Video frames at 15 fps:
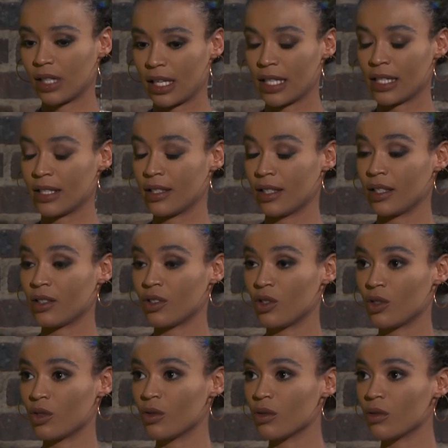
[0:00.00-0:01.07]
Listening
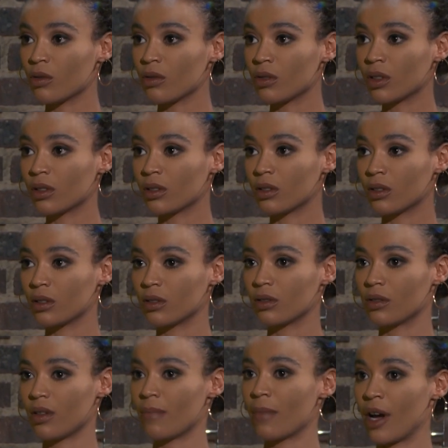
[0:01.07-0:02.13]
to
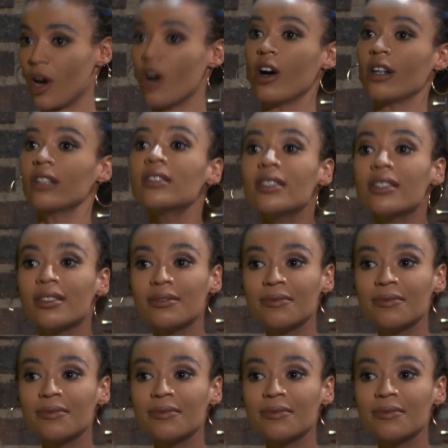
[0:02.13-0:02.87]
my heart